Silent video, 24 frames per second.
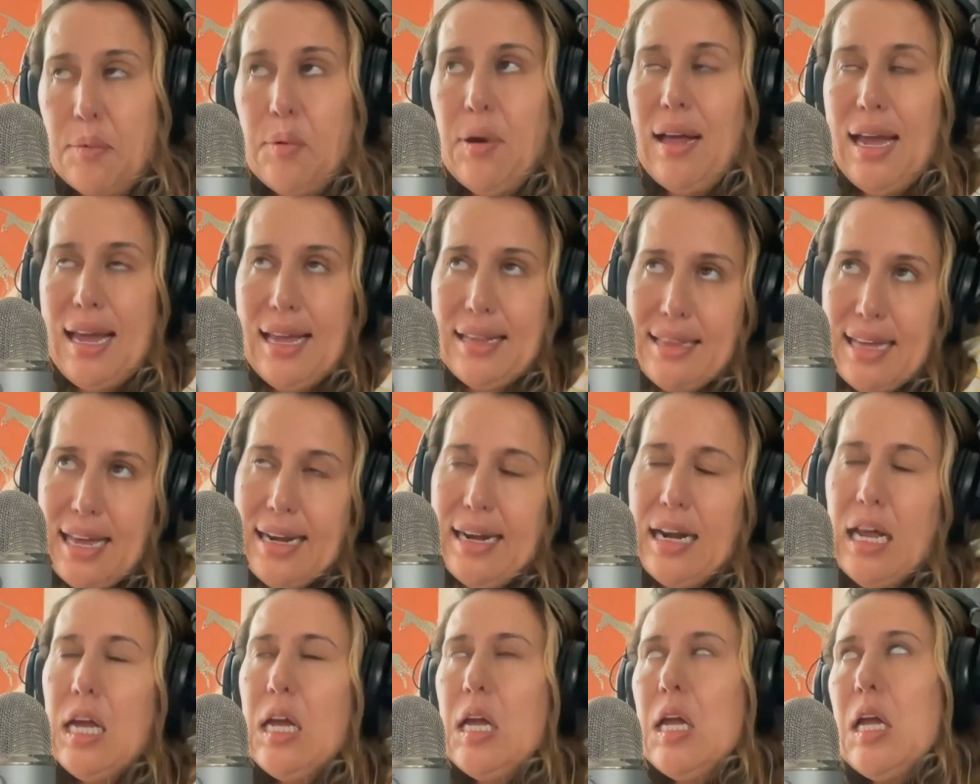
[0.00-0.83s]
Well, and
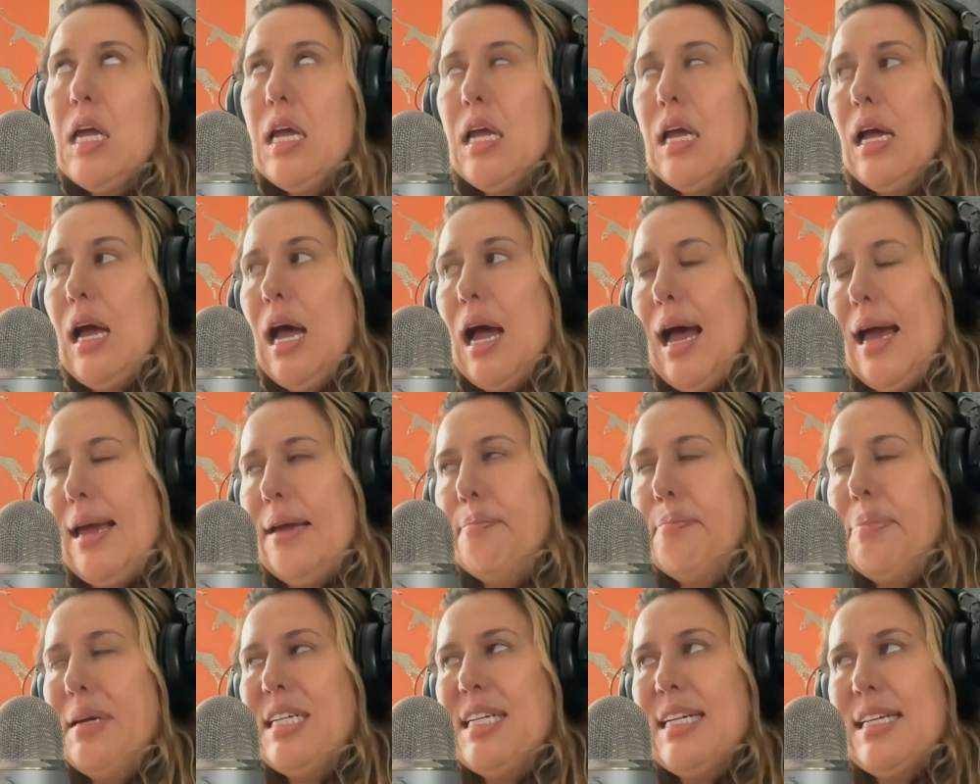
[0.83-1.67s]
then I
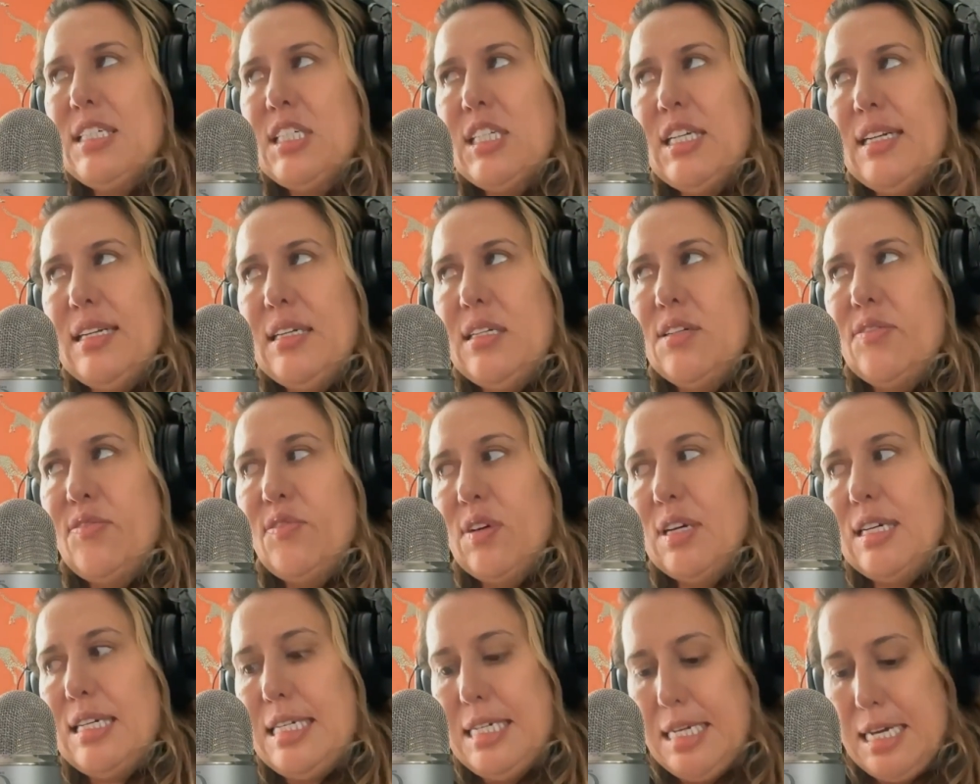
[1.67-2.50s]
petitioned
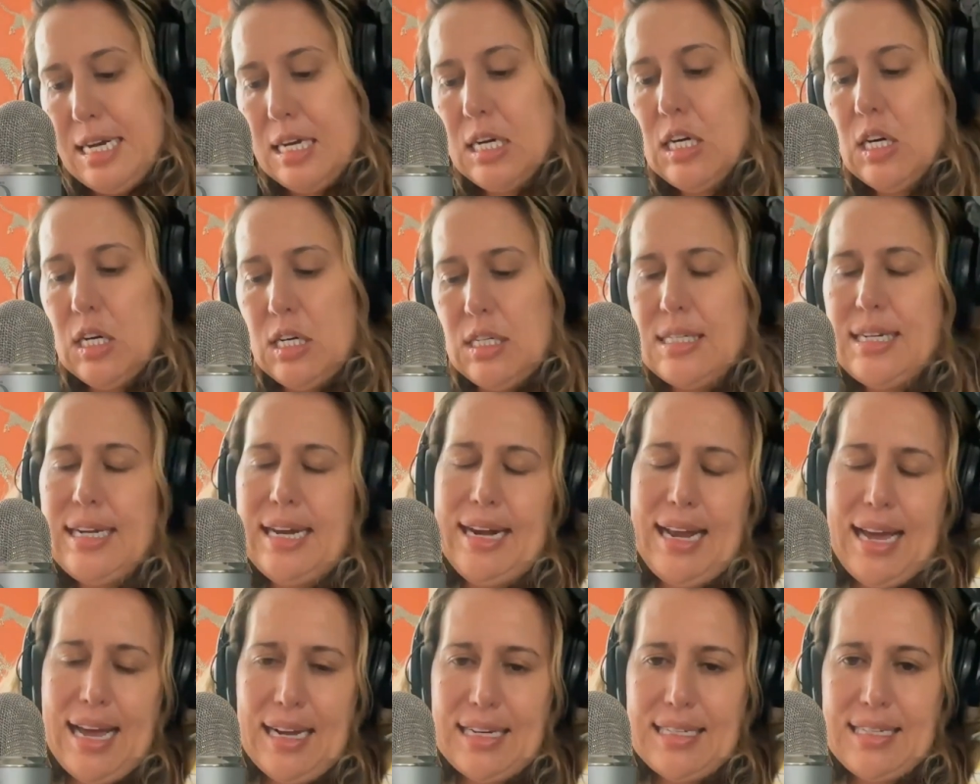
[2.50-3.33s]
for a year to
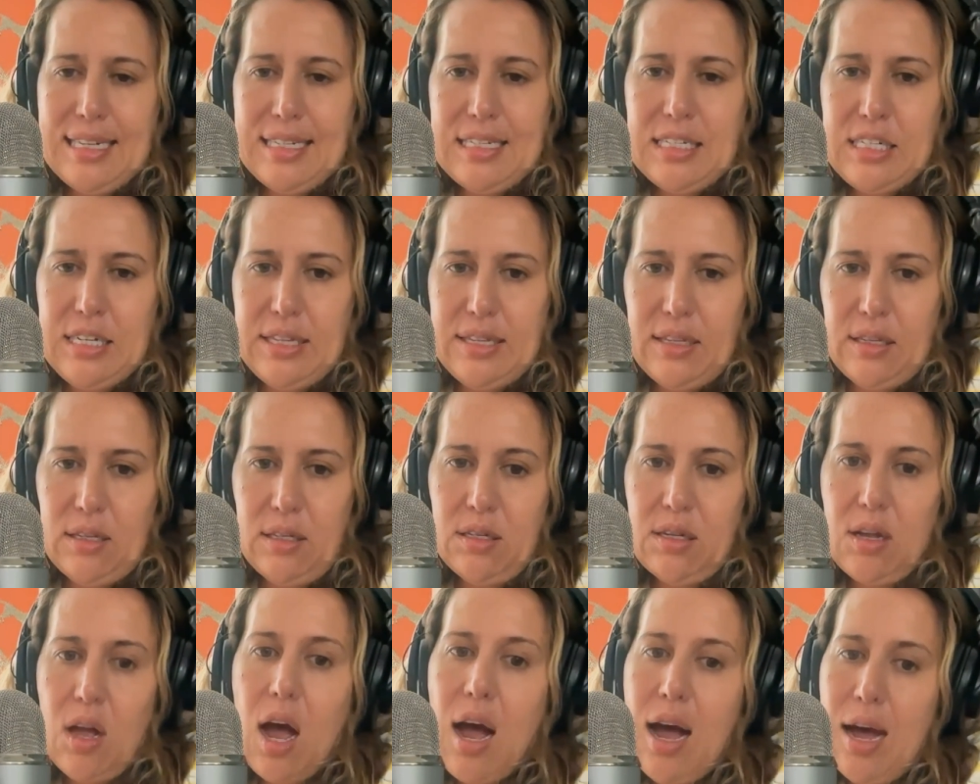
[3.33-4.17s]
get access to the
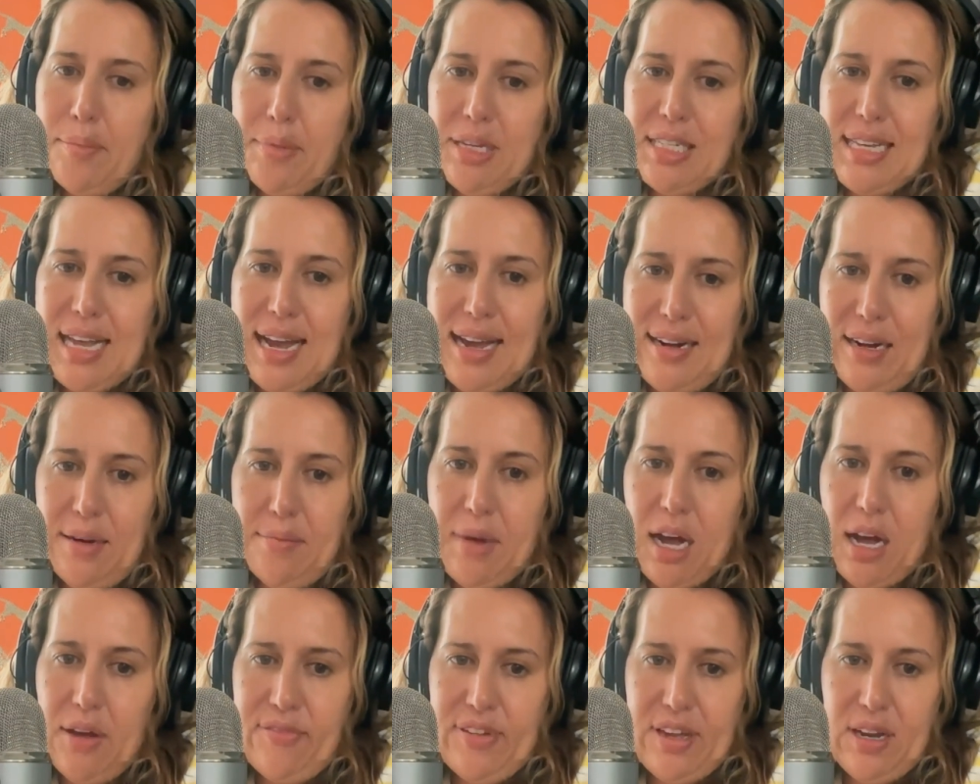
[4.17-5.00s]
homicide and
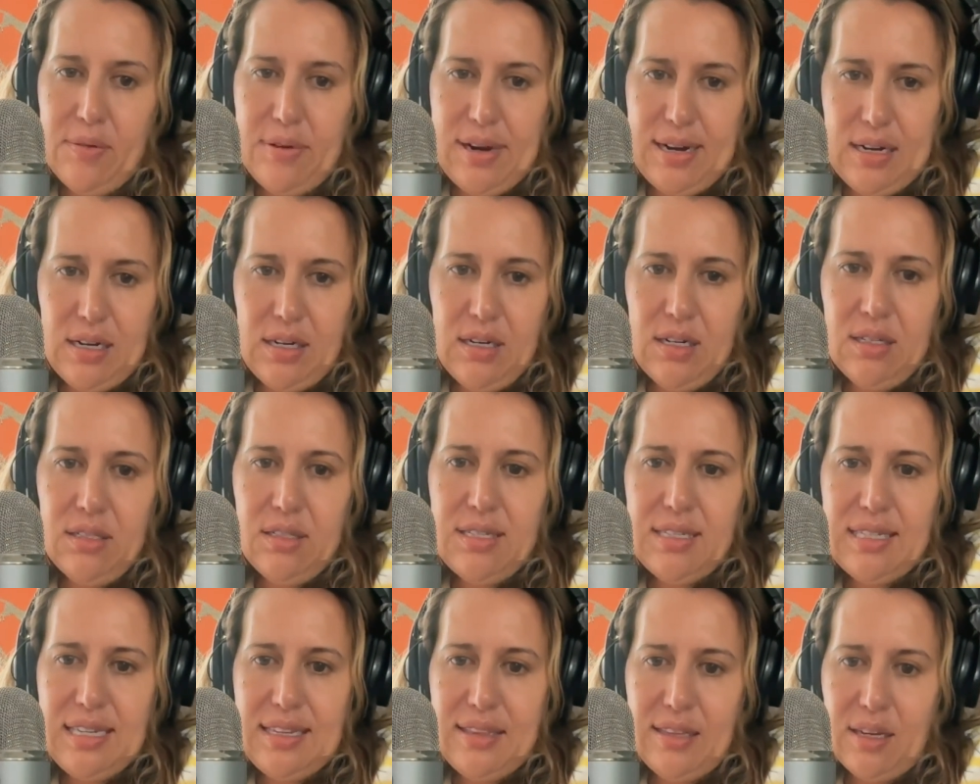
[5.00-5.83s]
mafia
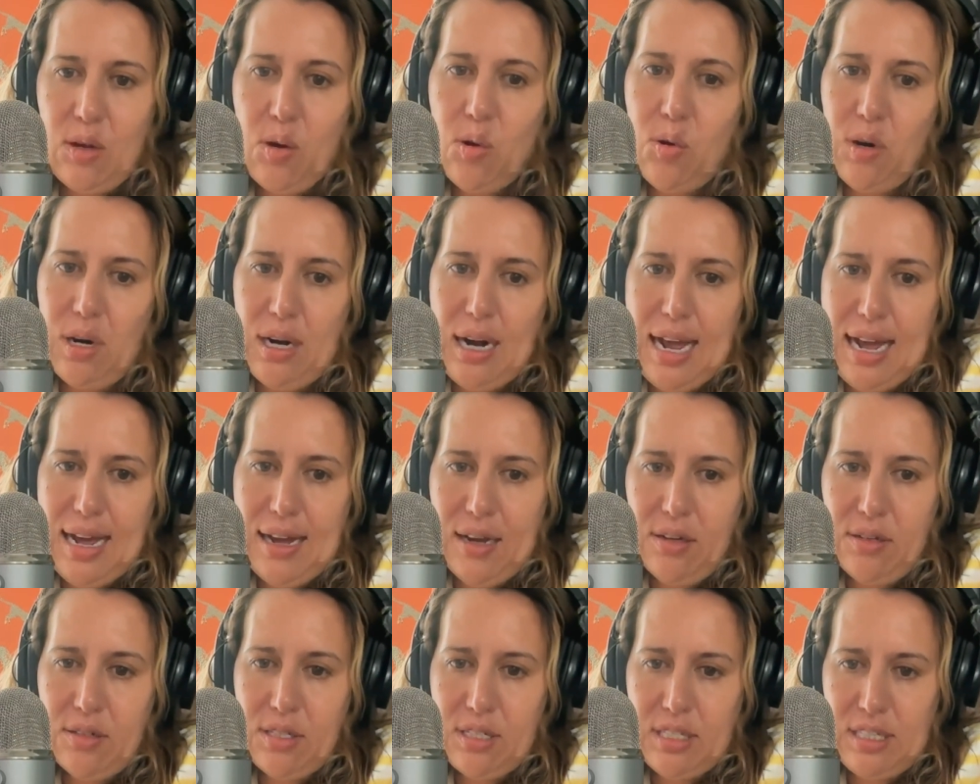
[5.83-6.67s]
records in the
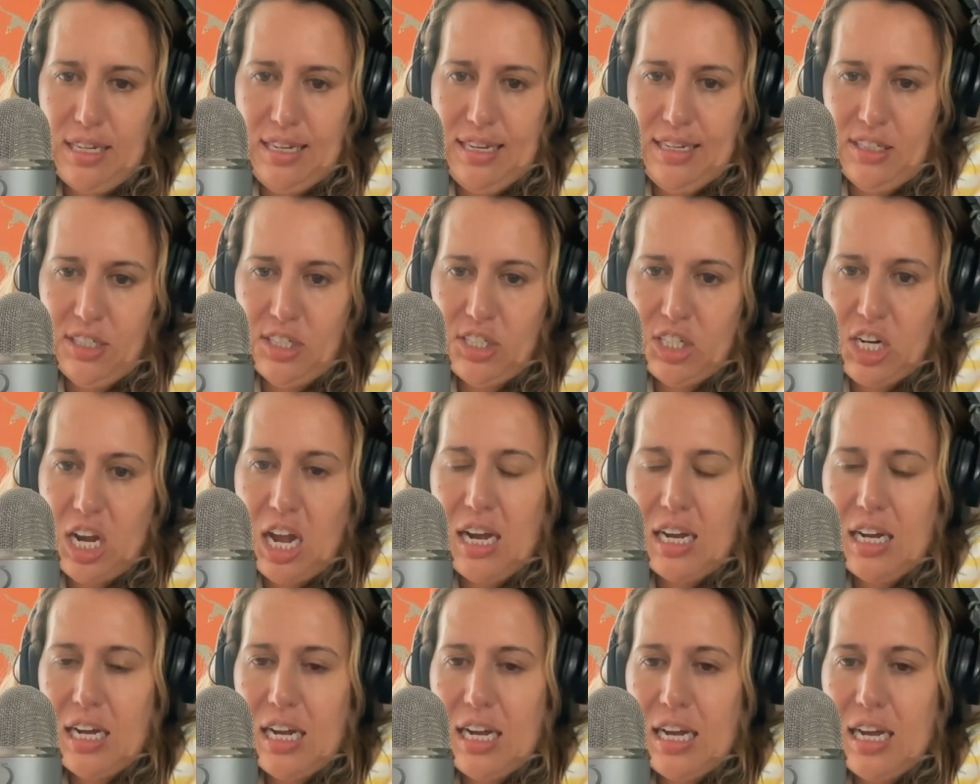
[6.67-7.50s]
courthouse in
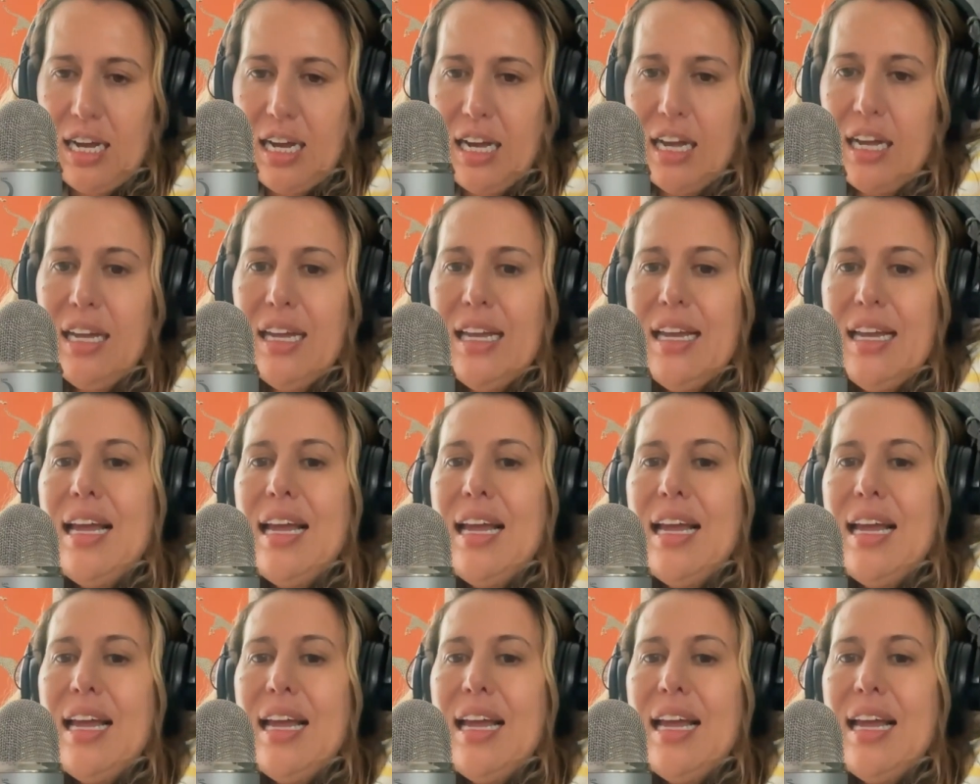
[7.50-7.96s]
Shaka.